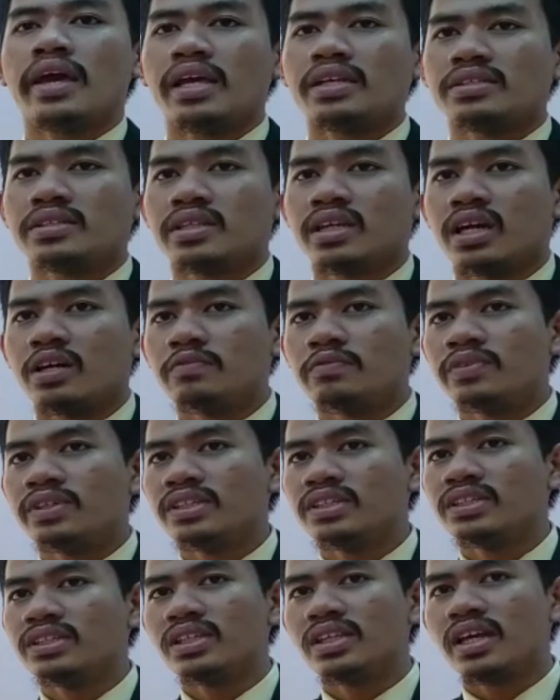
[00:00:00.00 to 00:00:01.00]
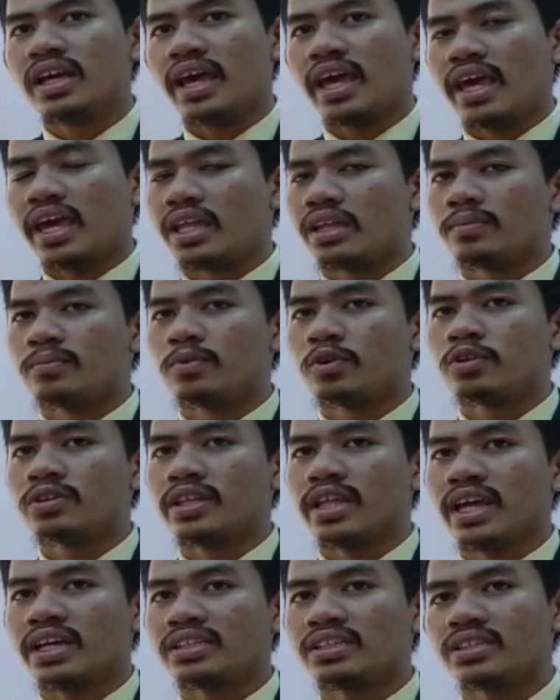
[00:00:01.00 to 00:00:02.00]
It covers and
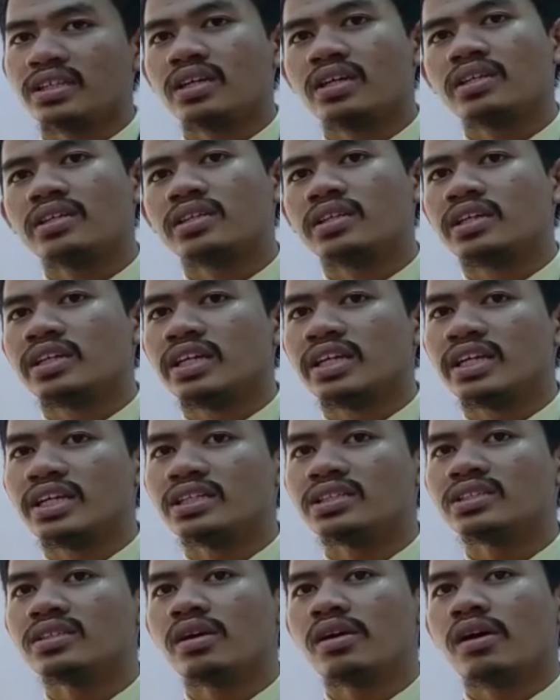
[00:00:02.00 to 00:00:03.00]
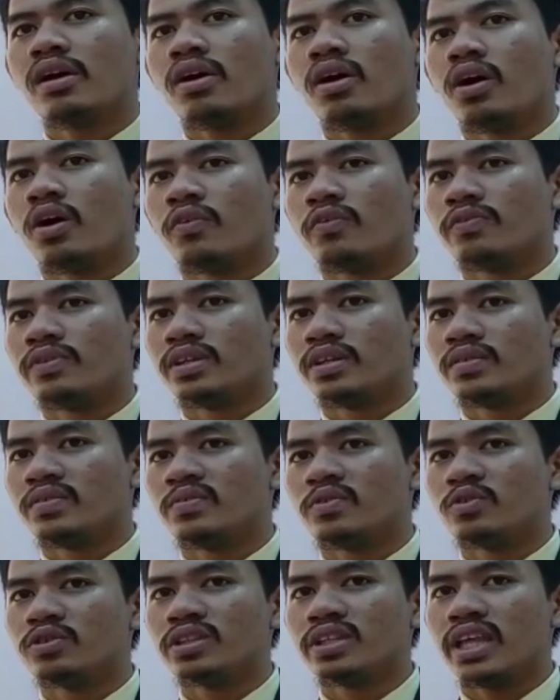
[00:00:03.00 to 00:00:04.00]
protects the gills of the
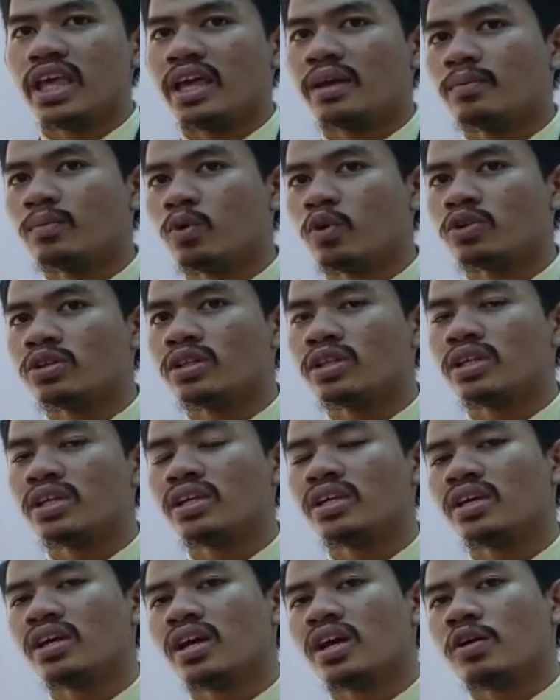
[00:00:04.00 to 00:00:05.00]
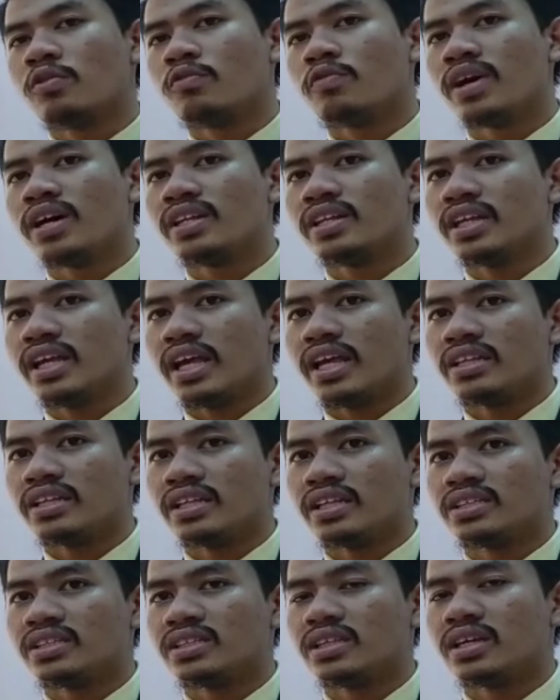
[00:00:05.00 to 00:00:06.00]
fruiting body while it
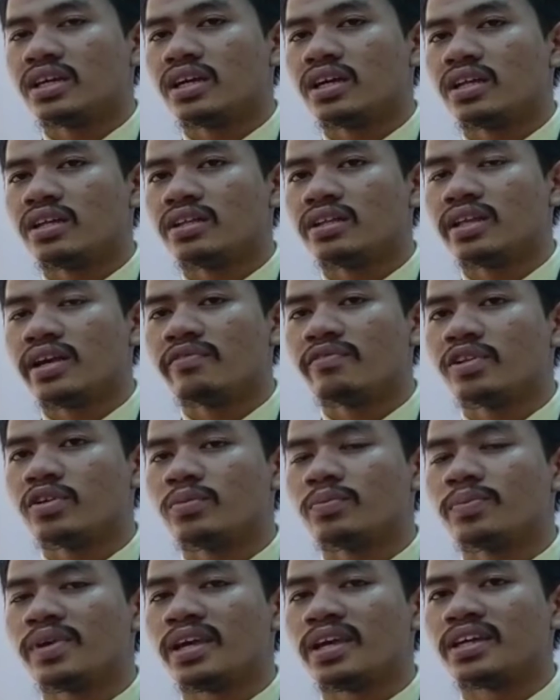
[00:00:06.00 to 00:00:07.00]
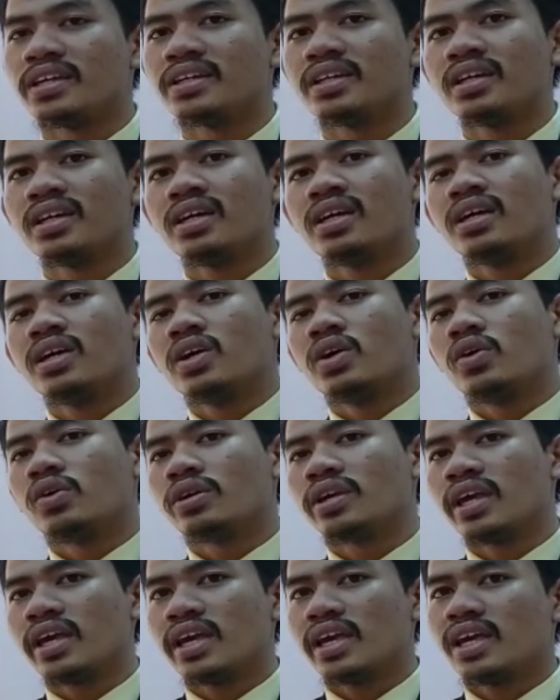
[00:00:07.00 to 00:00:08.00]
is developing.
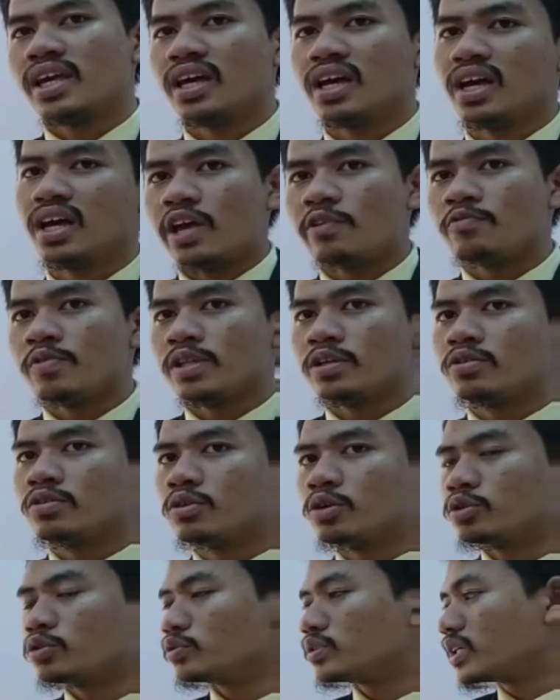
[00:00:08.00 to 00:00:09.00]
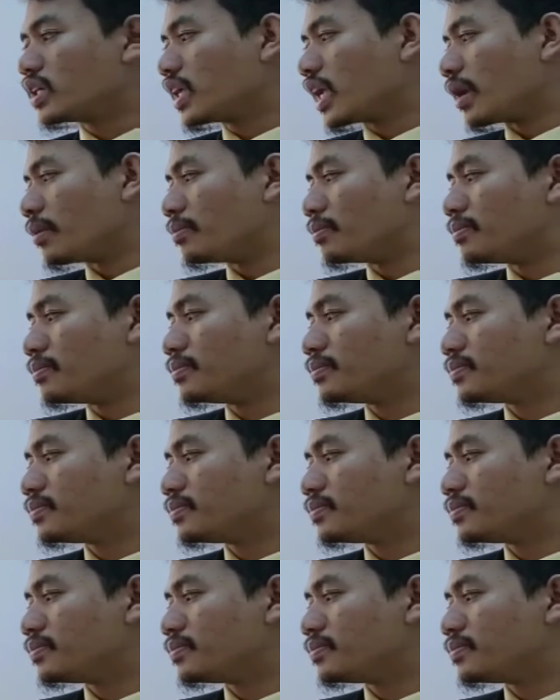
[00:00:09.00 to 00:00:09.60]
Okay, I will go to the cap.